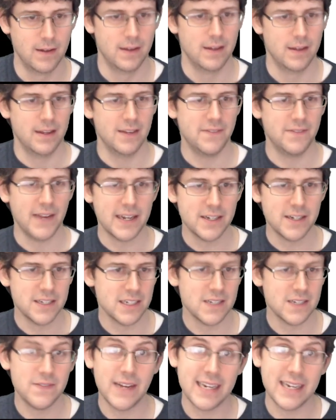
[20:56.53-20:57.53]
If I could
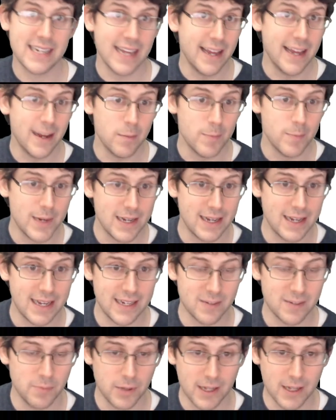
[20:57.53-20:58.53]
just find m, I
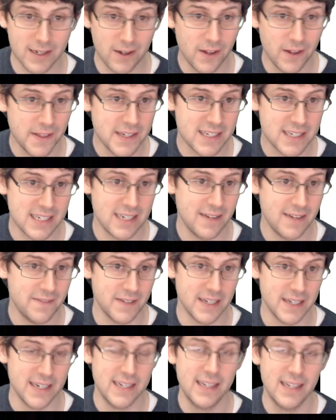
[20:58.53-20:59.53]
could plug all this stuff
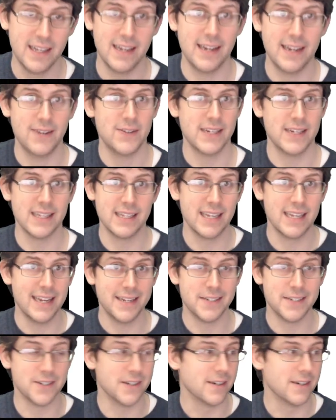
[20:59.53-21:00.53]
in and I would get the
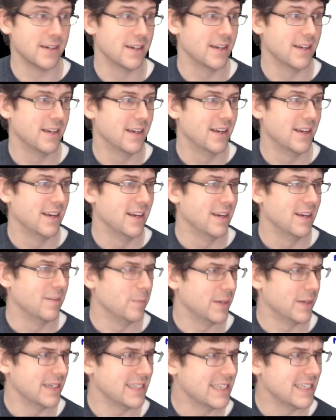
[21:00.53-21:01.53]
answer.
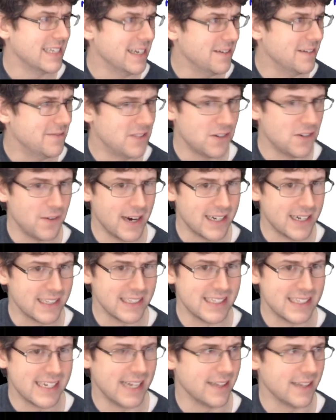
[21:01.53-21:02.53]
But instead of
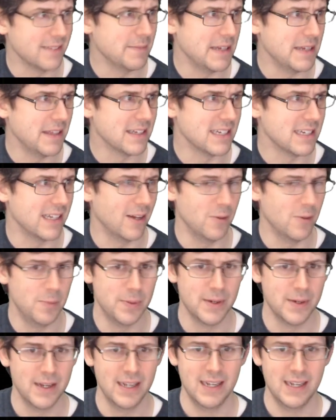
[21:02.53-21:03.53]
directly telling me the slope,
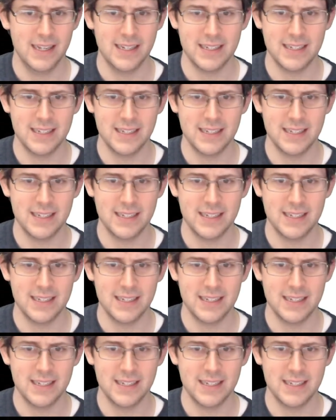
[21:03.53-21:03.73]
it